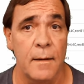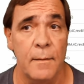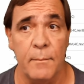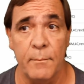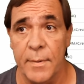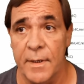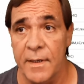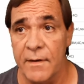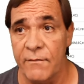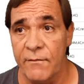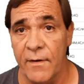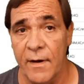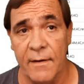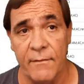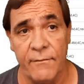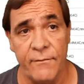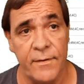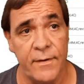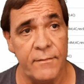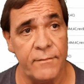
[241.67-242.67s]

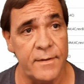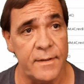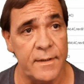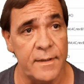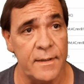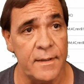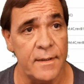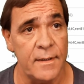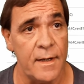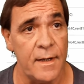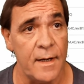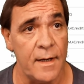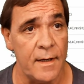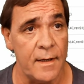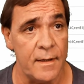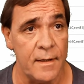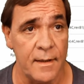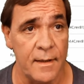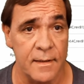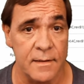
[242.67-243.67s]
B550
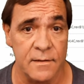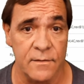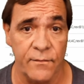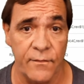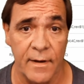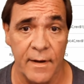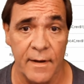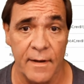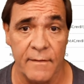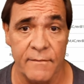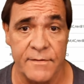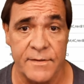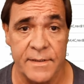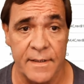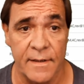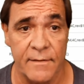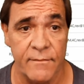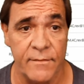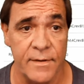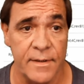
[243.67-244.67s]
and
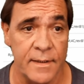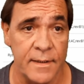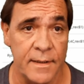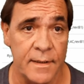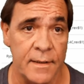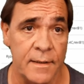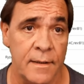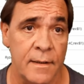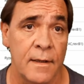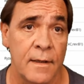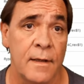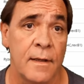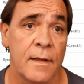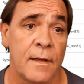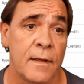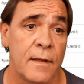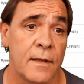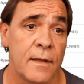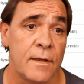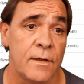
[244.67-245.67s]
X570.
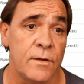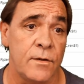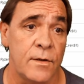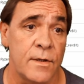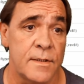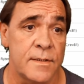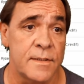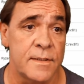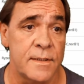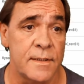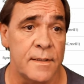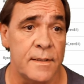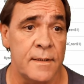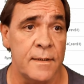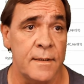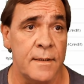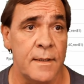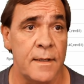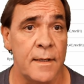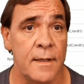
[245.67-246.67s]
You can
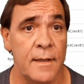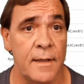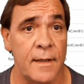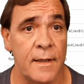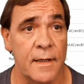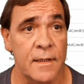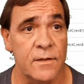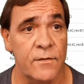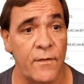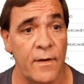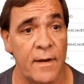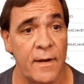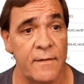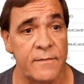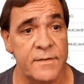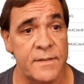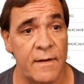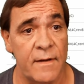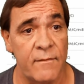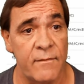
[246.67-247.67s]
see
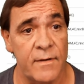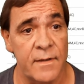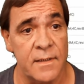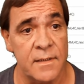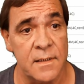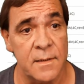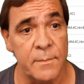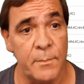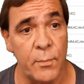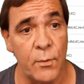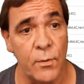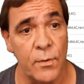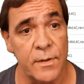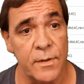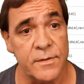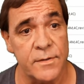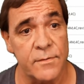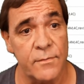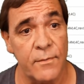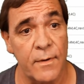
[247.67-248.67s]
X570
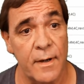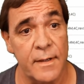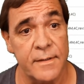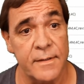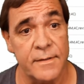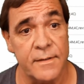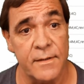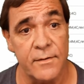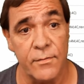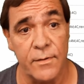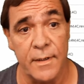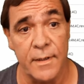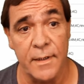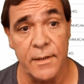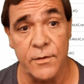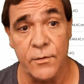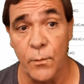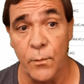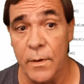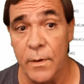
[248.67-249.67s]
supports Ryzen 3
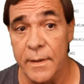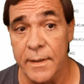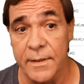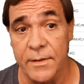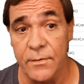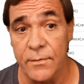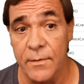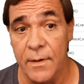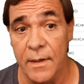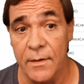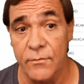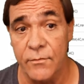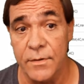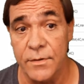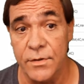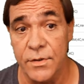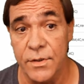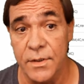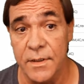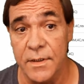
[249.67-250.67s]

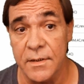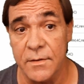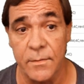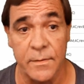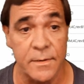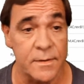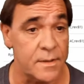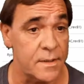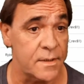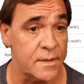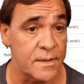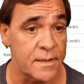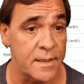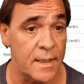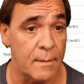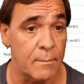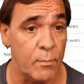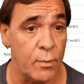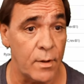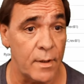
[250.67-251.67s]
2200Gs, which is
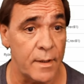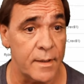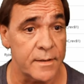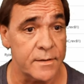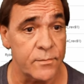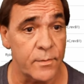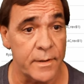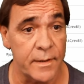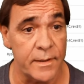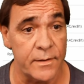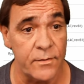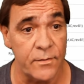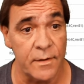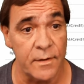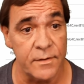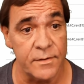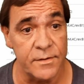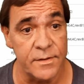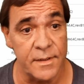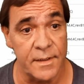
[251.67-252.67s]
Zen Plus,
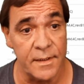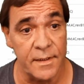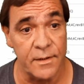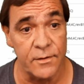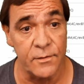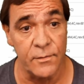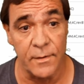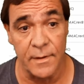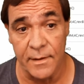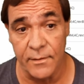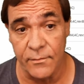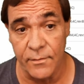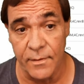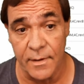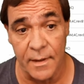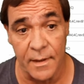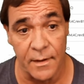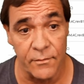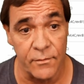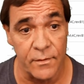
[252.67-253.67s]
2200GE,
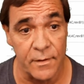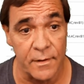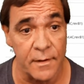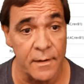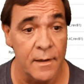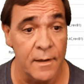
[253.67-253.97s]
2300,